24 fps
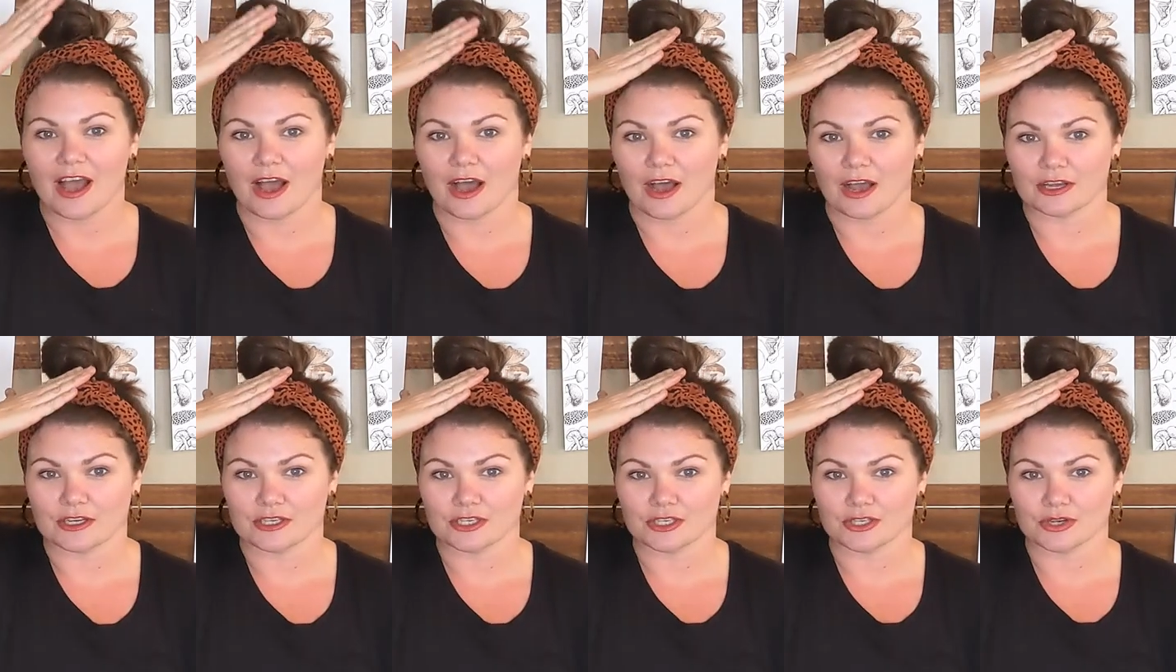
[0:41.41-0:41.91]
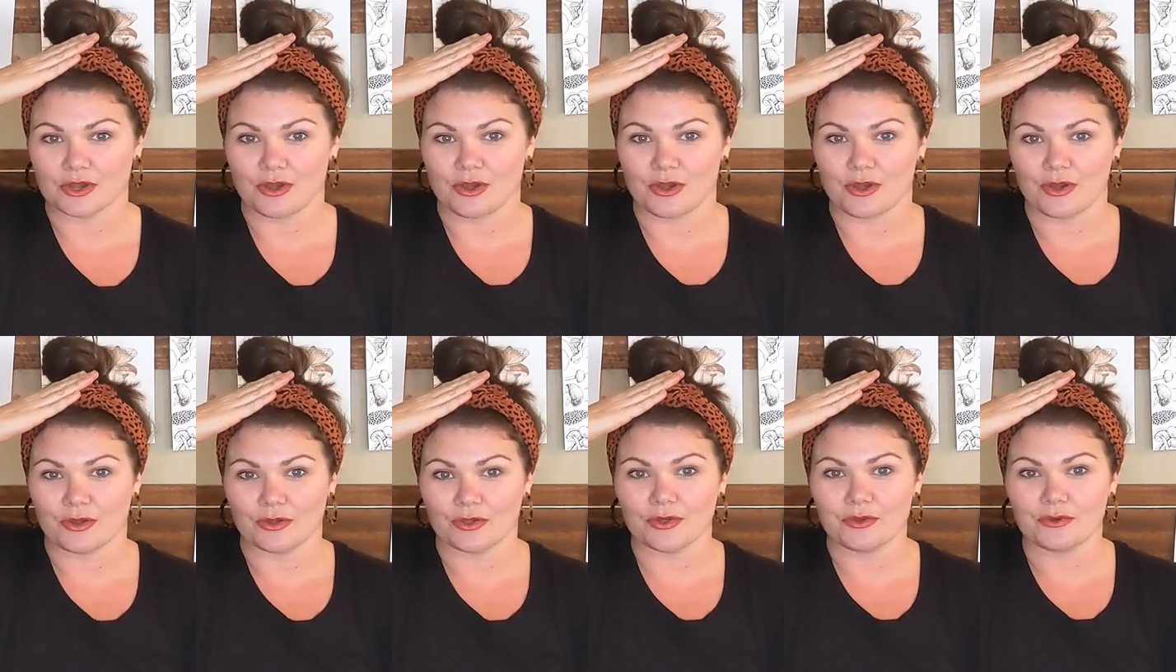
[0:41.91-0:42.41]
I'll
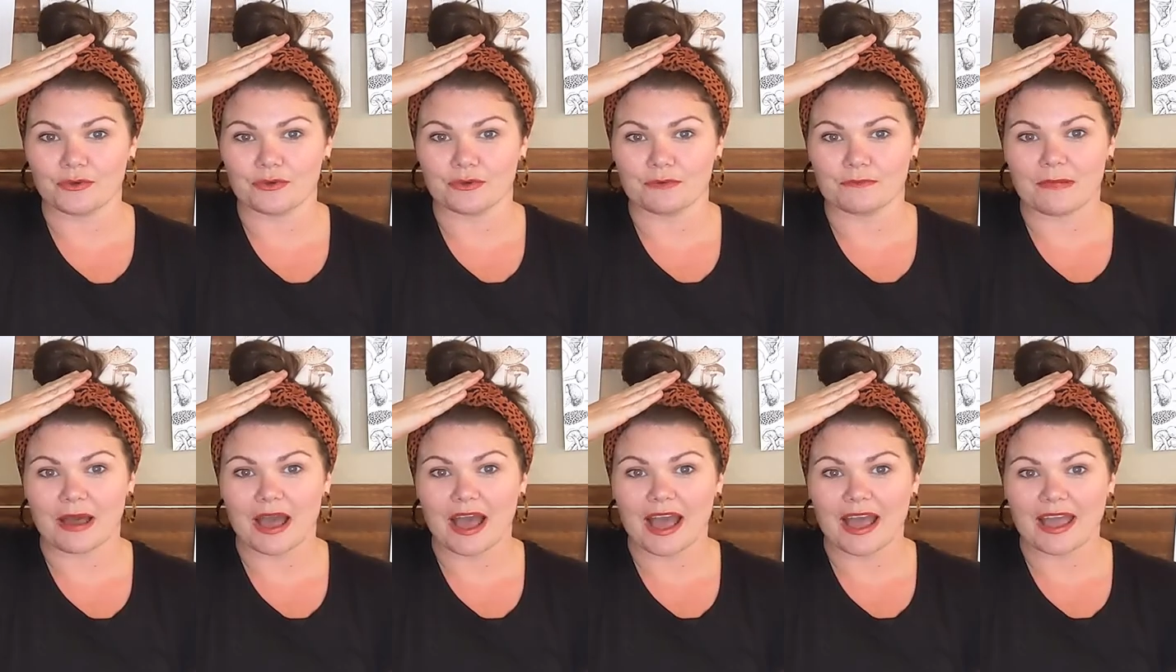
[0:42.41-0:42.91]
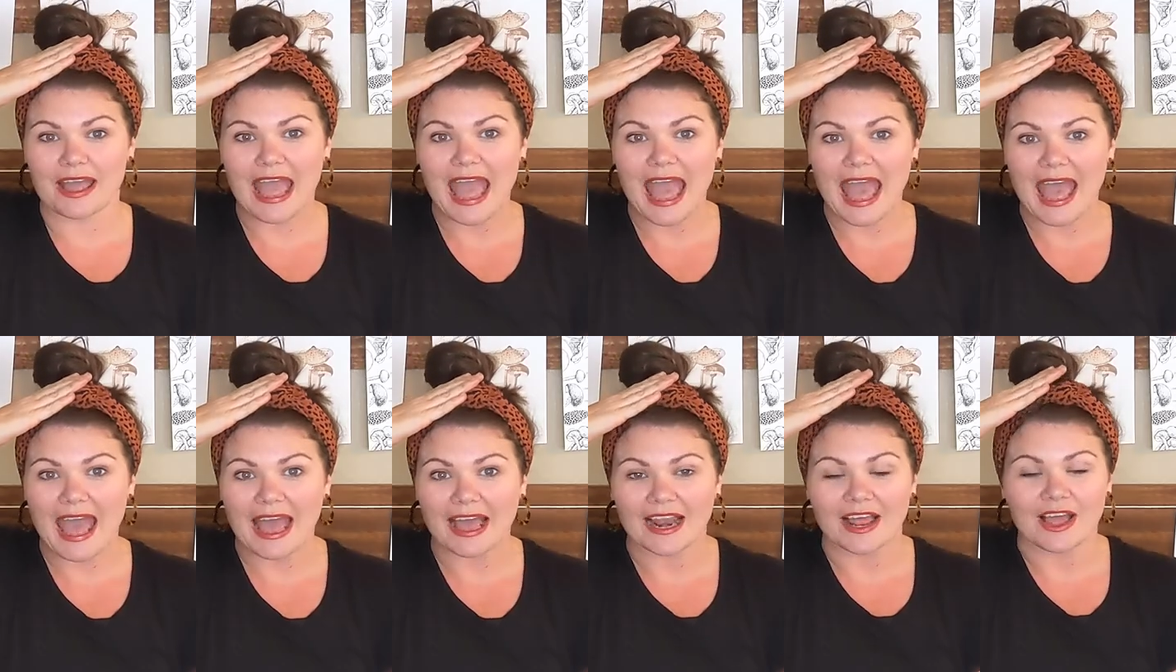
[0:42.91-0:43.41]
show you my
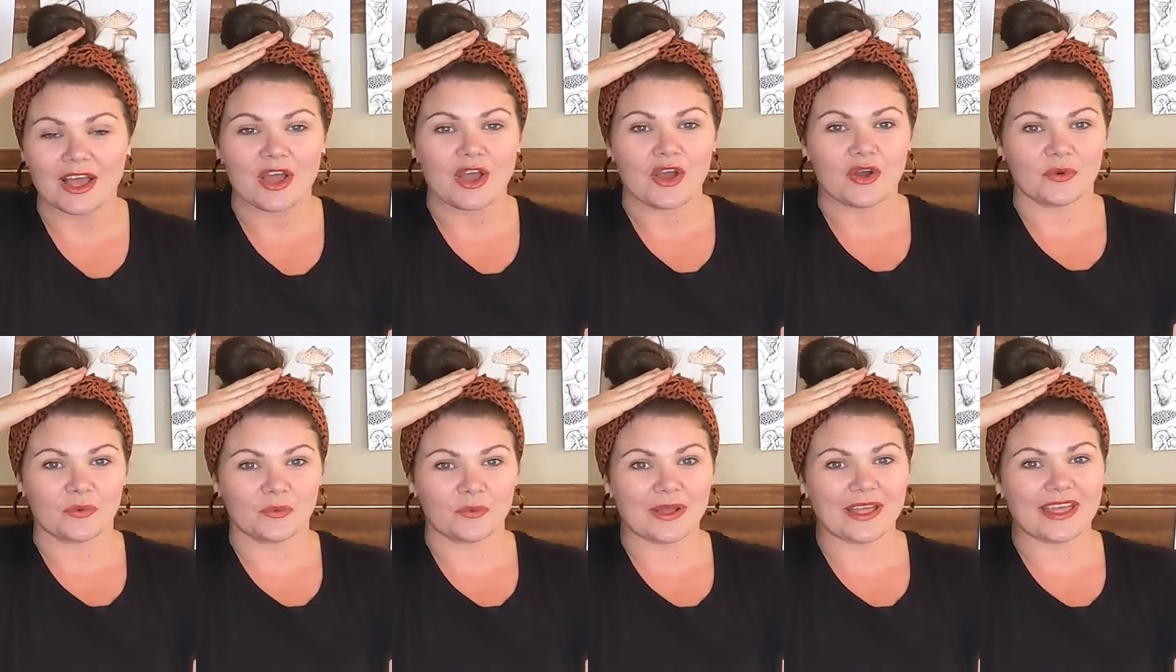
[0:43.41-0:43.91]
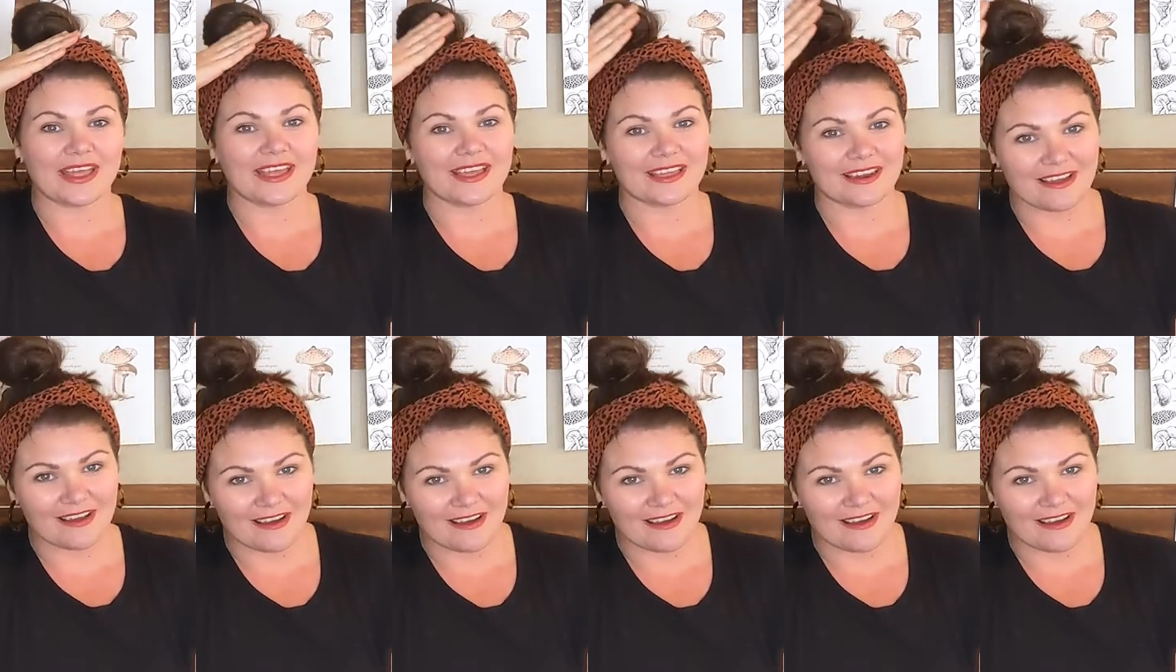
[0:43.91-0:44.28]
hat when